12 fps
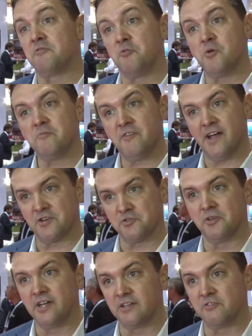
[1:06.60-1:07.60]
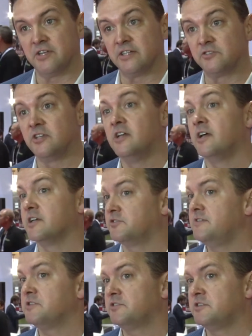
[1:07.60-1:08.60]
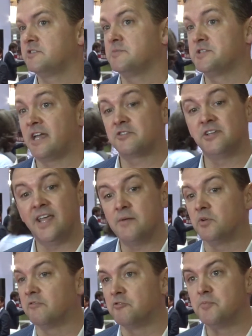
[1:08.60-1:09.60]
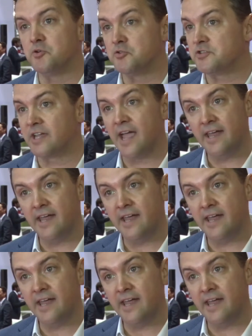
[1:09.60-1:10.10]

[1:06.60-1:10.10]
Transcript: a form factor like this, a Syva system is actually capable of reproducing